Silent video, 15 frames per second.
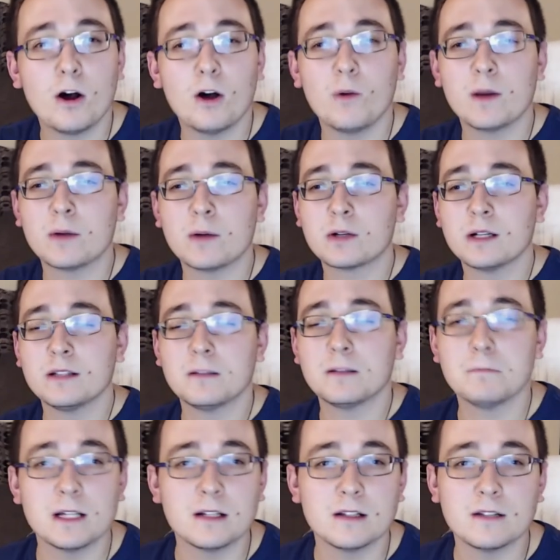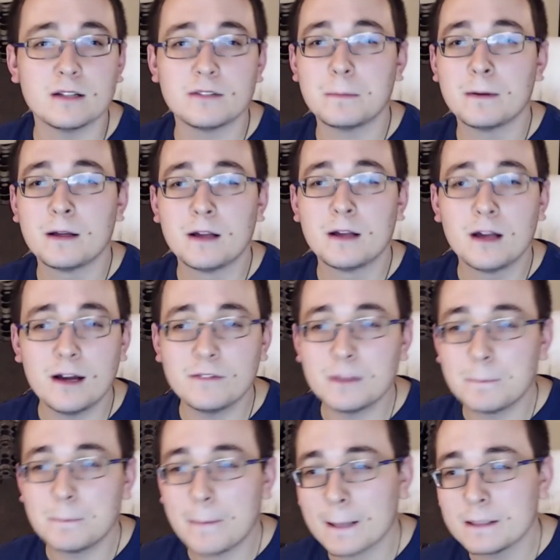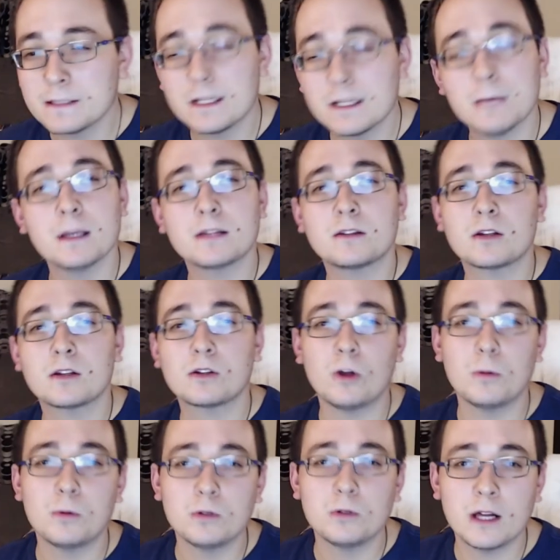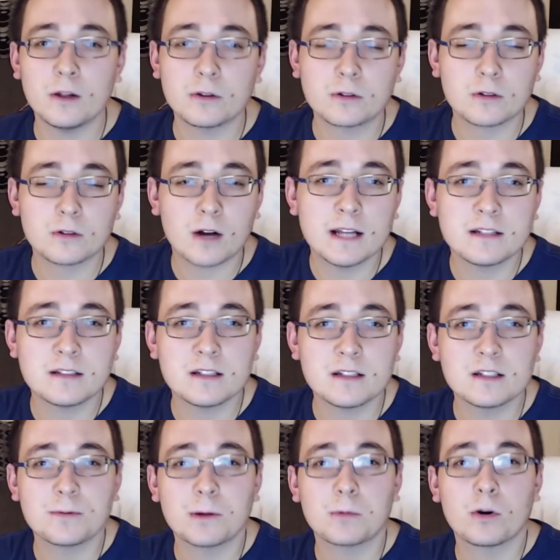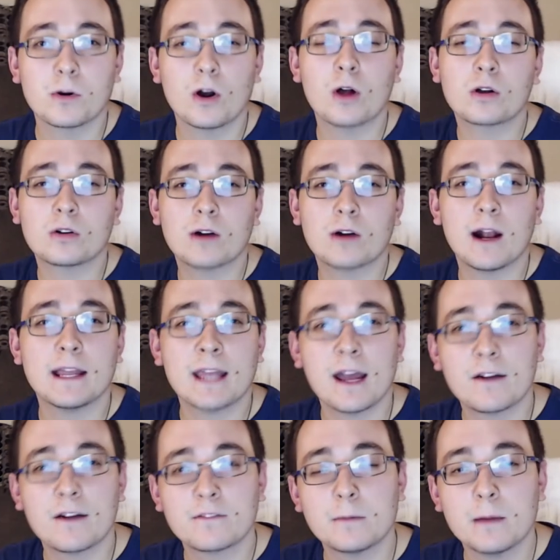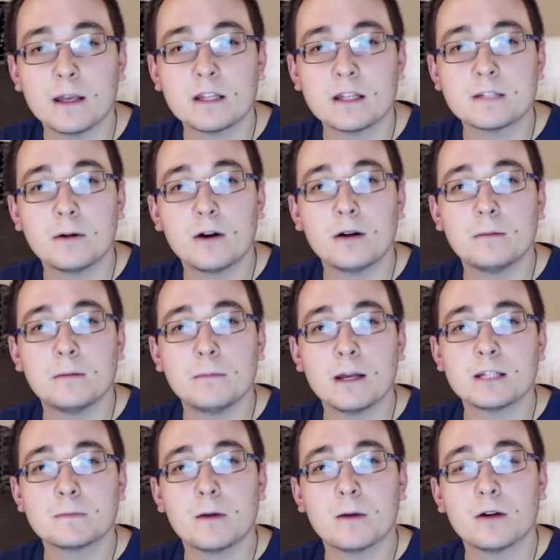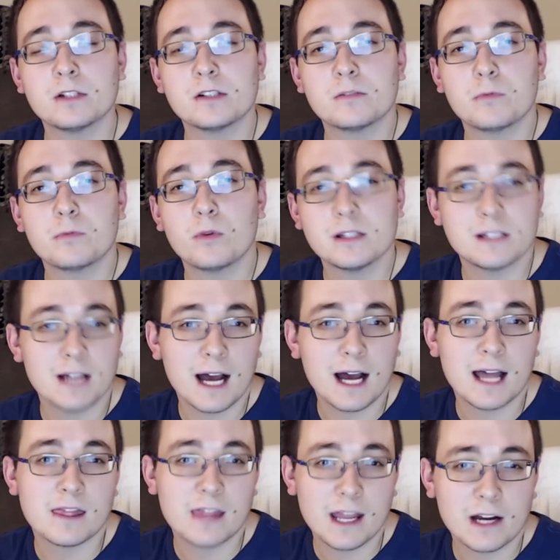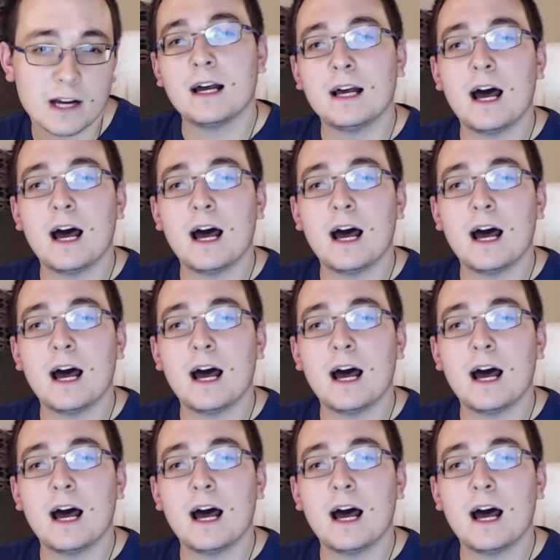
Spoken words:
We were in the middle of the pandemic, the global health crisis. We were all crying out for baseball, and baseball just was not there.